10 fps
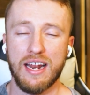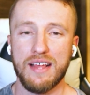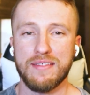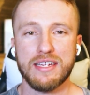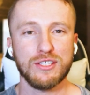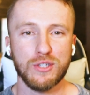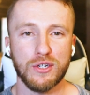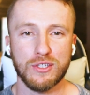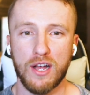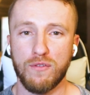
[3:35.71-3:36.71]
And I think it
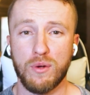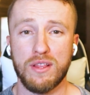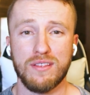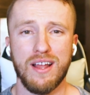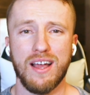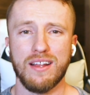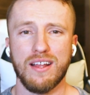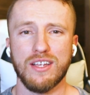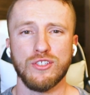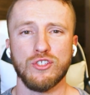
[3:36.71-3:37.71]
starts off with
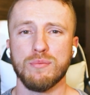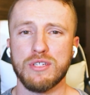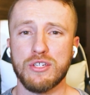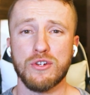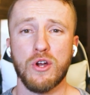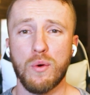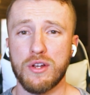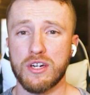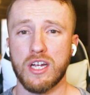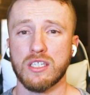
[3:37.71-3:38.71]
not assuming you know
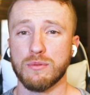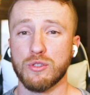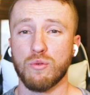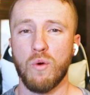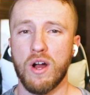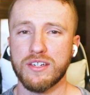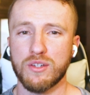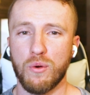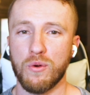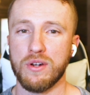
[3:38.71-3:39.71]
what your customers
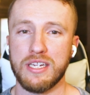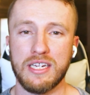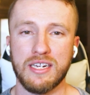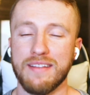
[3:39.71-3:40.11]
want or need.